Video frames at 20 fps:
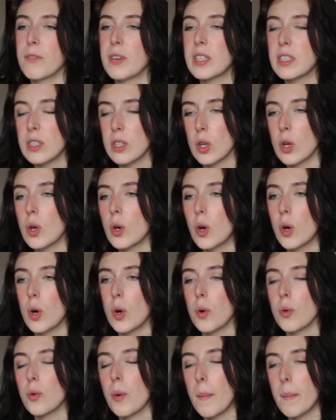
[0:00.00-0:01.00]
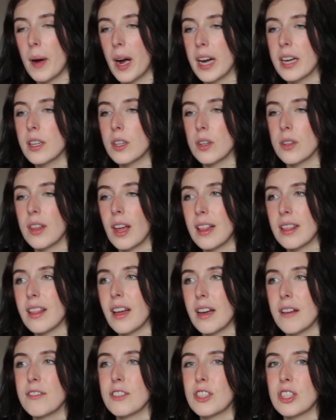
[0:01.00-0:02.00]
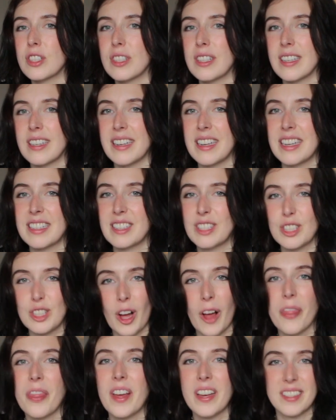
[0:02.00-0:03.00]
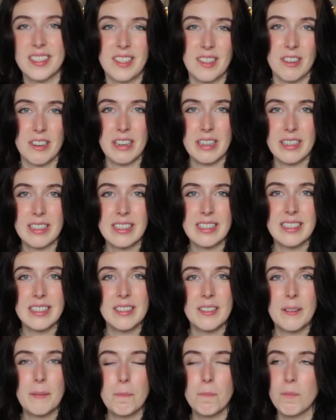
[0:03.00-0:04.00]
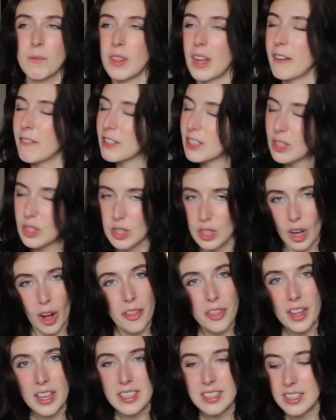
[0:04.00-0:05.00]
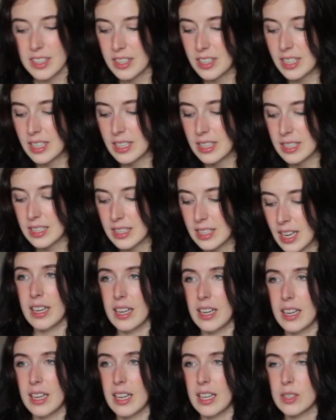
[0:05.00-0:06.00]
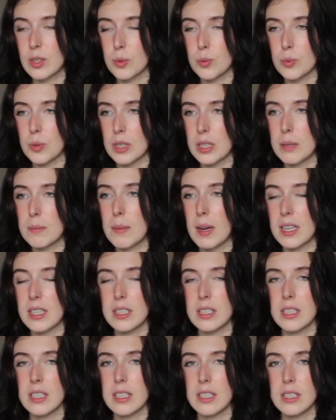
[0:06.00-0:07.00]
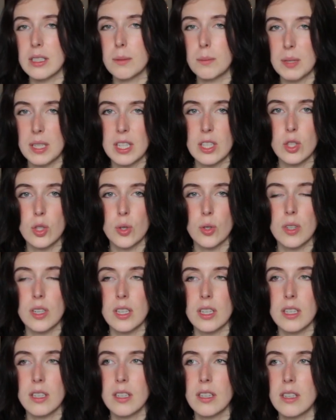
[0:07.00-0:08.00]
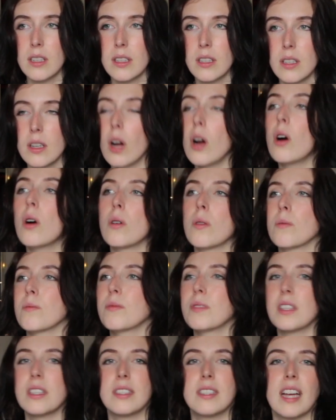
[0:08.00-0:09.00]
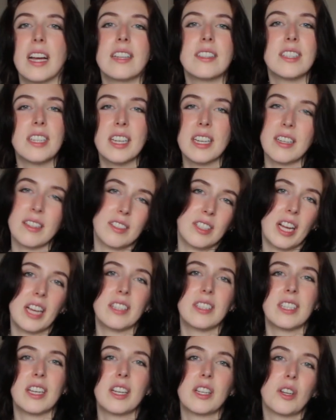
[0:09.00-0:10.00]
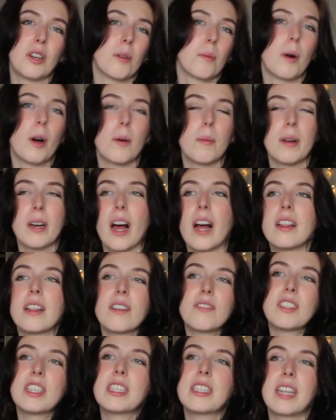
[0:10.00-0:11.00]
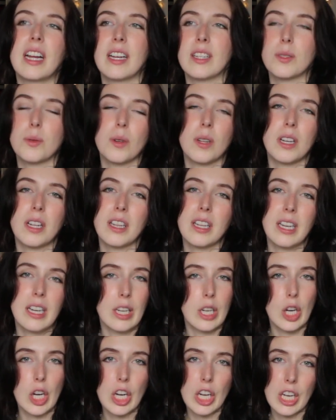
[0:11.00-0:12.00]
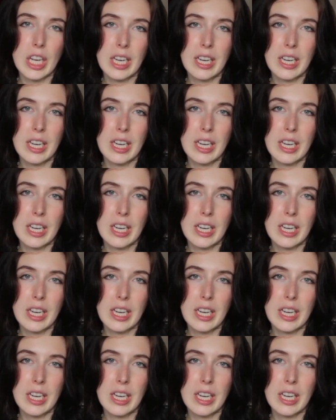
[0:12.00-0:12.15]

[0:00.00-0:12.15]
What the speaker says: physical reminder that life just, it's not that serious. Life is not that serious. It's really meant to be enjoyed. Oh, dancing in your apartment. I love to dance while I clean and cook.